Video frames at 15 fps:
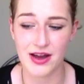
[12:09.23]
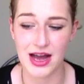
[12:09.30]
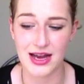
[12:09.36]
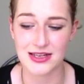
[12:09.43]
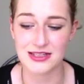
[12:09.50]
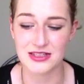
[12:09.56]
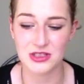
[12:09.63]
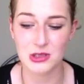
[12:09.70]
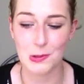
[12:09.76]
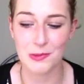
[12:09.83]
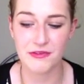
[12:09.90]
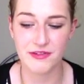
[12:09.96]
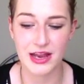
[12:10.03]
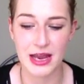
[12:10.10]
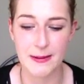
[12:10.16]
and some
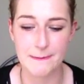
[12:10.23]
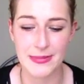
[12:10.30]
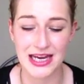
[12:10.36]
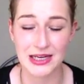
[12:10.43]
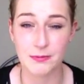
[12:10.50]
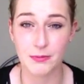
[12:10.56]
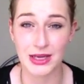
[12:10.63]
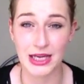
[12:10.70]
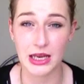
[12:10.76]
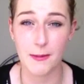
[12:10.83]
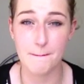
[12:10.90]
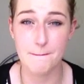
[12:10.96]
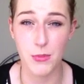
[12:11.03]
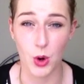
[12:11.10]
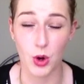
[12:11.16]
of it made me
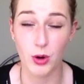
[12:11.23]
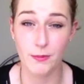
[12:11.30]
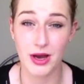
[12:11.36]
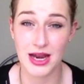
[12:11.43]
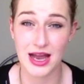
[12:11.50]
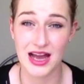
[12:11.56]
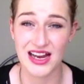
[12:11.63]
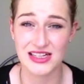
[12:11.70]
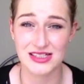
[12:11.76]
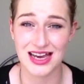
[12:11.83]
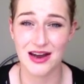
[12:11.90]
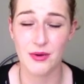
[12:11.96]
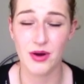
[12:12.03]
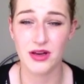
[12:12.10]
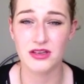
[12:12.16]
bawl my eyes
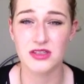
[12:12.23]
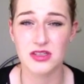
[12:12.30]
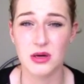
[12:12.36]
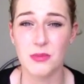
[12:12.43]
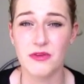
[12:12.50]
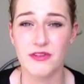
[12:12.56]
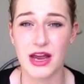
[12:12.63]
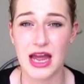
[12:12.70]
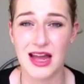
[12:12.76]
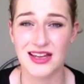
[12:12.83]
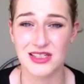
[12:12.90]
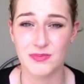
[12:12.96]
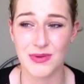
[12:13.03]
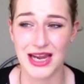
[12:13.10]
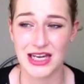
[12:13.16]
out and some of it
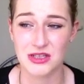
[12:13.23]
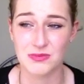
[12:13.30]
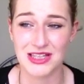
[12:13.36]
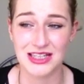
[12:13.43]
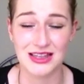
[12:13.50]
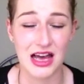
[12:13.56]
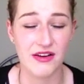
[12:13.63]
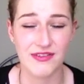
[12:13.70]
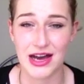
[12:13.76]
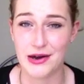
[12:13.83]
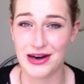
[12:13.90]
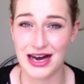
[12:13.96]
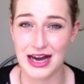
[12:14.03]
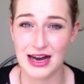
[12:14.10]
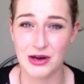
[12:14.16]
has made me laugh
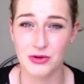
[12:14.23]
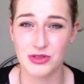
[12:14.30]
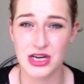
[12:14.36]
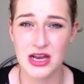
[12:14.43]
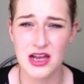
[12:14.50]
out loud.